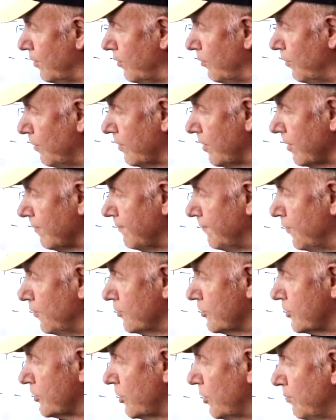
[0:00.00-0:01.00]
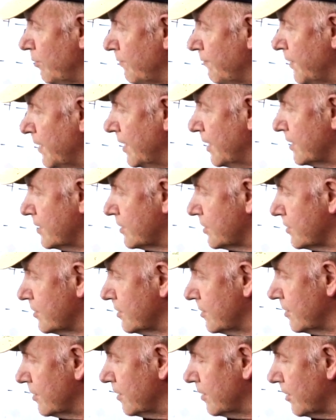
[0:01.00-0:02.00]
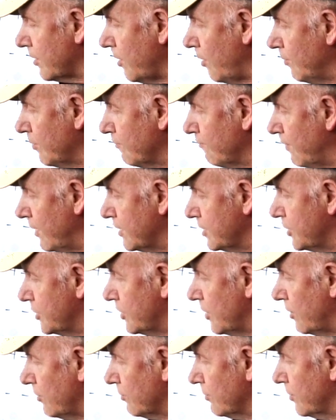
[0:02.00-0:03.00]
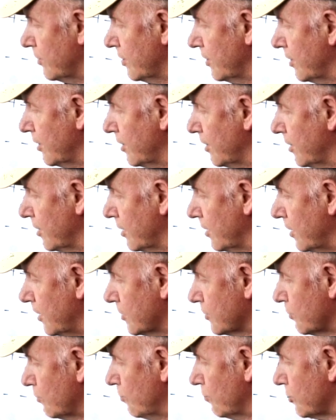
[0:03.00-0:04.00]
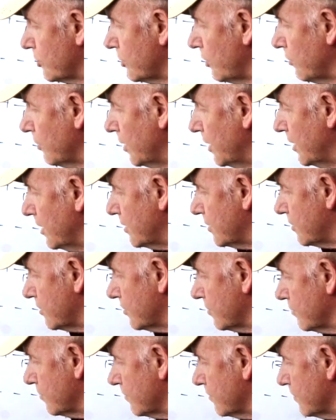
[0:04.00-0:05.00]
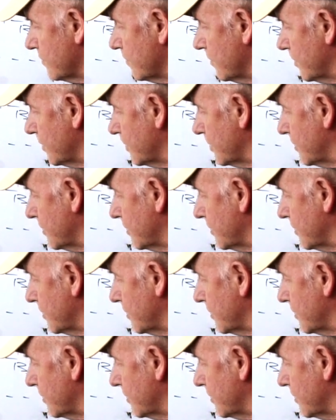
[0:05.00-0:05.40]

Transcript: We've got a first term of x. The common ratio is also x. Right?